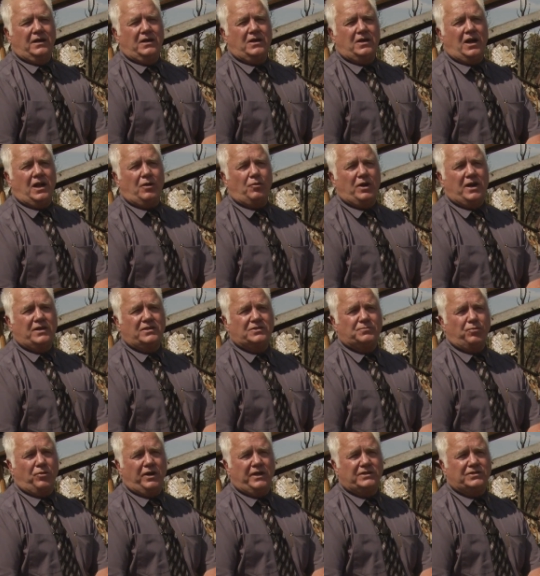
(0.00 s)
Colorado
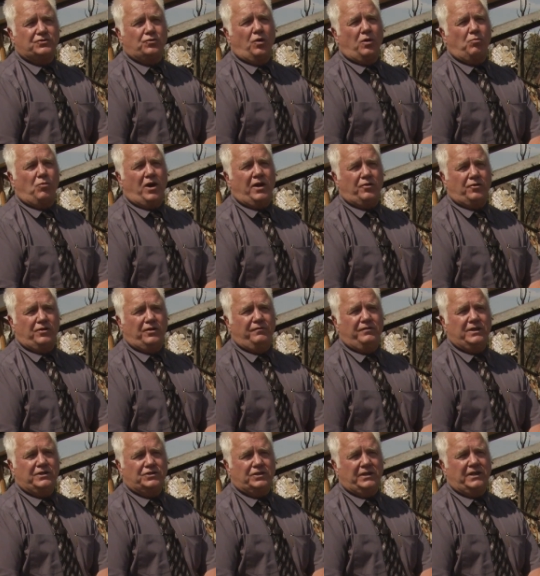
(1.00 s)
Springs Stormwater
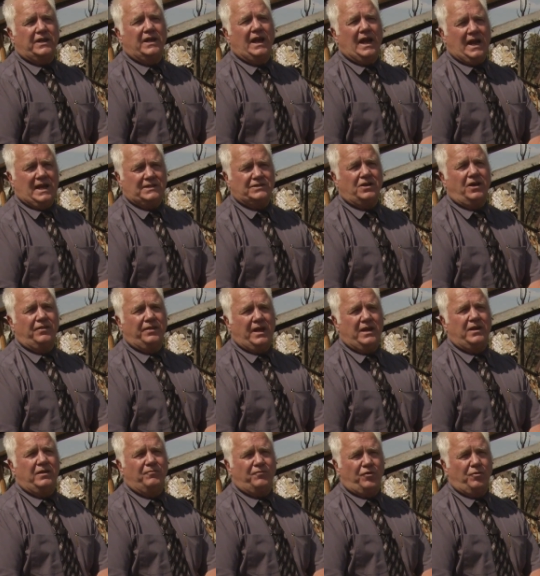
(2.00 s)
Division has all
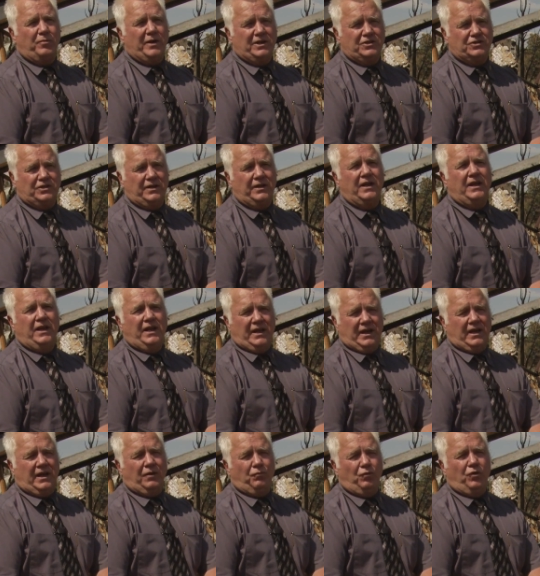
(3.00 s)
that information,
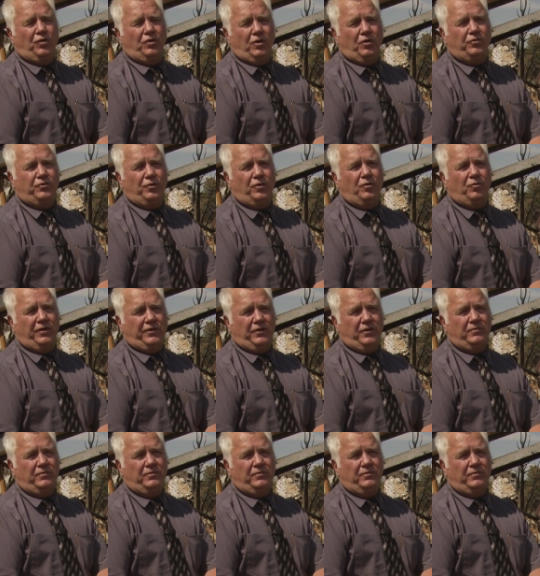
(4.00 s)
and we'll go through it with